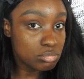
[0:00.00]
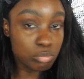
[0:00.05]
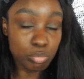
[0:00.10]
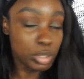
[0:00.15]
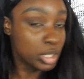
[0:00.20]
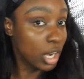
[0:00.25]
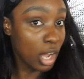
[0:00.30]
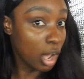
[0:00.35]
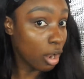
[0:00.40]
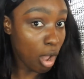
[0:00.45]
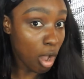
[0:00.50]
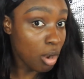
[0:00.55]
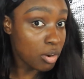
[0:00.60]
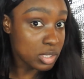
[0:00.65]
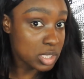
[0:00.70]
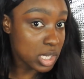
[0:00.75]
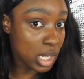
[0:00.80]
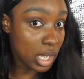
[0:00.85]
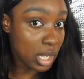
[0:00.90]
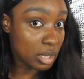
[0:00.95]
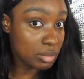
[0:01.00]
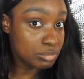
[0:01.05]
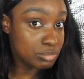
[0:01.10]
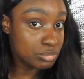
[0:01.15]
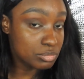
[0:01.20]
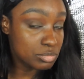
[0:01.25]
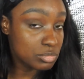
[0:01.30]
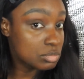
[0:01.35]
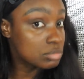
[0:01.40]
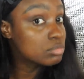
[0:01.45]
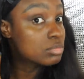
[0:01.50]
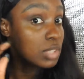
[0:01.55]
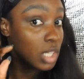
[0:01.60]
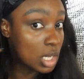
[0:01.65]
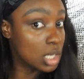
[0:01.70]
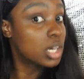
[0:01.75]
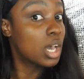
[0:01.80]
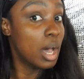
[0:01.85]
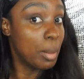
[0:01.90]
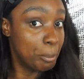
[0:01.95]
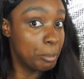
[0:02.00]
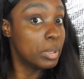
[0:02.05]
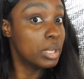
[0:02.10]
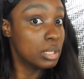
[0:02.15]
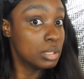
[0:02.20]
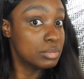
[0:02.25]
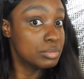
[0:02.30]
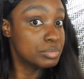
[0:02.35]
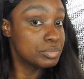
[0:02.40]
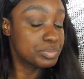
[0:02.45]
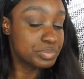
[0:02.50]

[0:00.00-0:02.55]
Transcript: but not all the time. A couple.